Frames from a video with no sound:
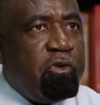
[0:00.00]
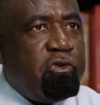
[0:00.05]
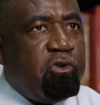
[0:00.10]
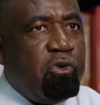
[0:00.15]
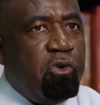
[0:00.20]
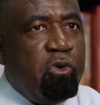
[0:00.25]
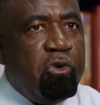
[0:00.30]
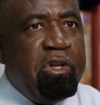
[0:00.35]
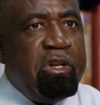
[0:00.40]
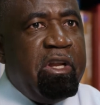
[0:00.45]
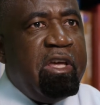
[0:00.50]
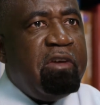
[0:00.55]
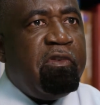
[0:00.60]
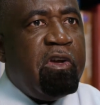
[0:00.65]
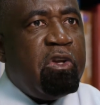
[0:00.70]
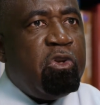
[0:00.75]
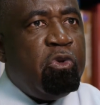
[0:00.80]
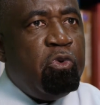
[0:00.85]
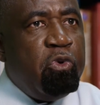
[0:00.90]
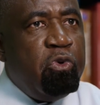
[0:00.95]
and
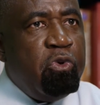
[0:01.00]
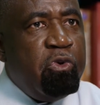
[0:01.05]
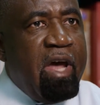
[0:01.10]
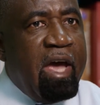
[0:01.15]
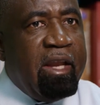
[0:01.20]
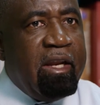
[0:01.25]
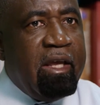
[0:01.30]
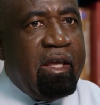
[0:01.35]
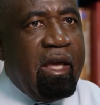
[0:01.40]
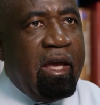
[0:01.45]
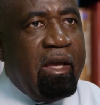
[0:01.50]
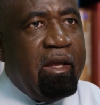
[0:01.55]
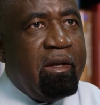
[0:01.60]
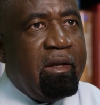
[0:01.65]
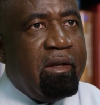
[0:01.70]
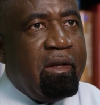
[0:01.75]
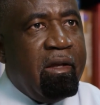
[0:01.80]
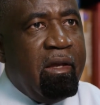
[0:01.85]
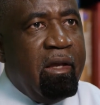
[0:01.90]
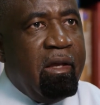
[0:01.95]
in
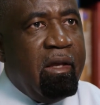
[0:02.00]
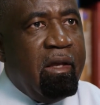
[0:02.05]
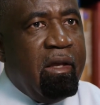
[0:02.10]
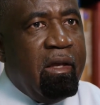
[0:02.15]
disbelief,